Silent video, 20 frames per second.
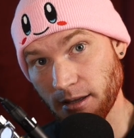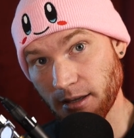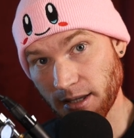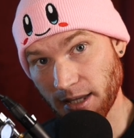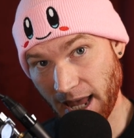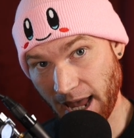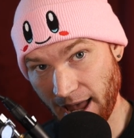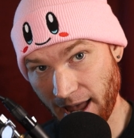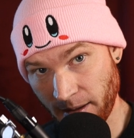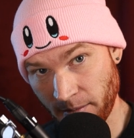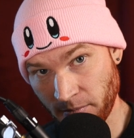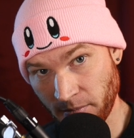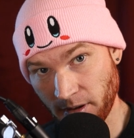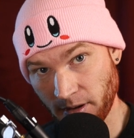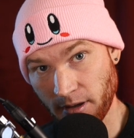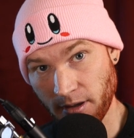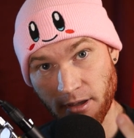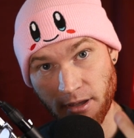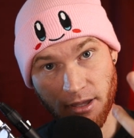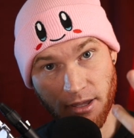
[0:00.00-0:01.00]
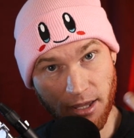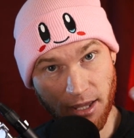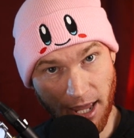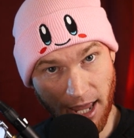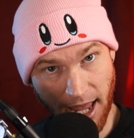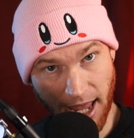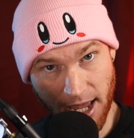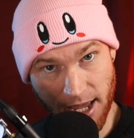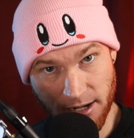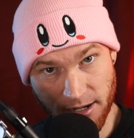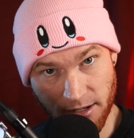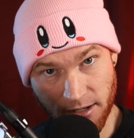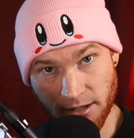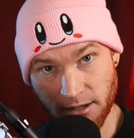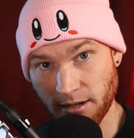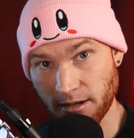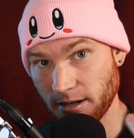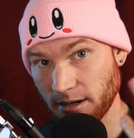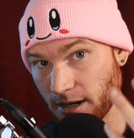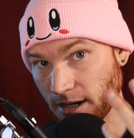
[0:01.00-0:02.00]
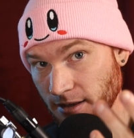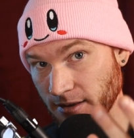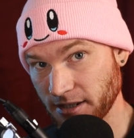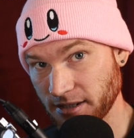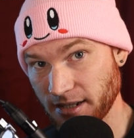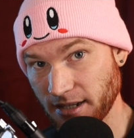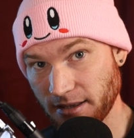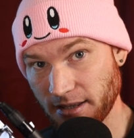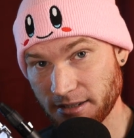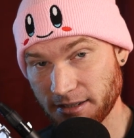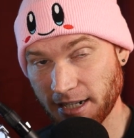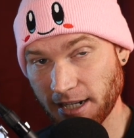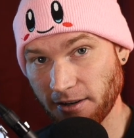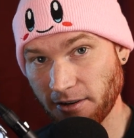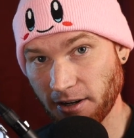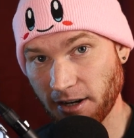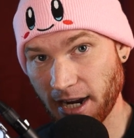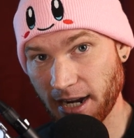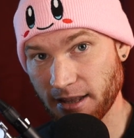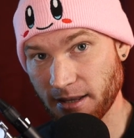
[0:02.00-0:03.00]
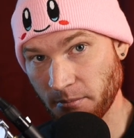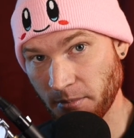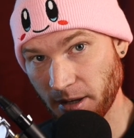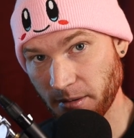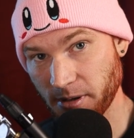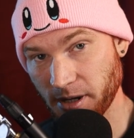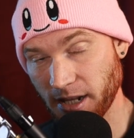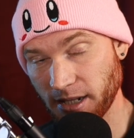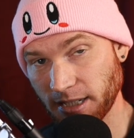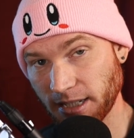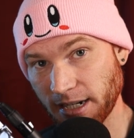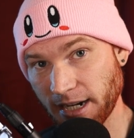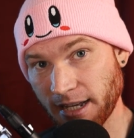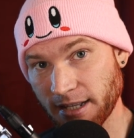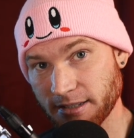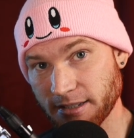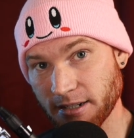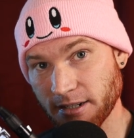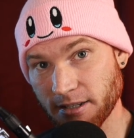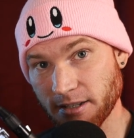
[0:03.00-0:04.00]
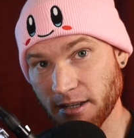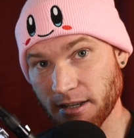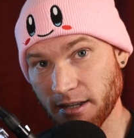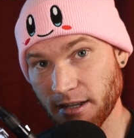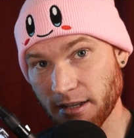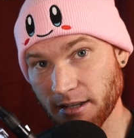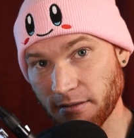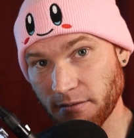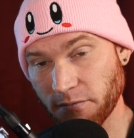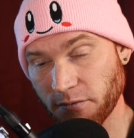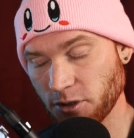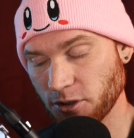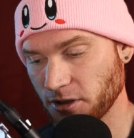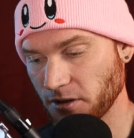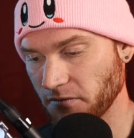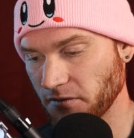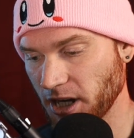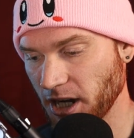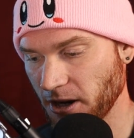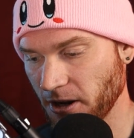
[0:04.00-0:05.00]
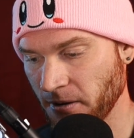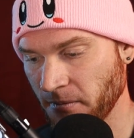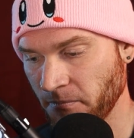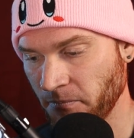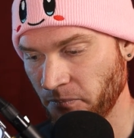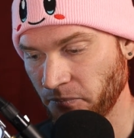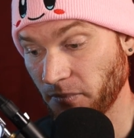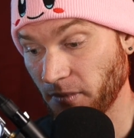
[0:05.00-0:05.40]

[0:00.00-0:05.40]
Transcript: Cam, Ed, and this other secret guy that maybe I'll announce in a future video.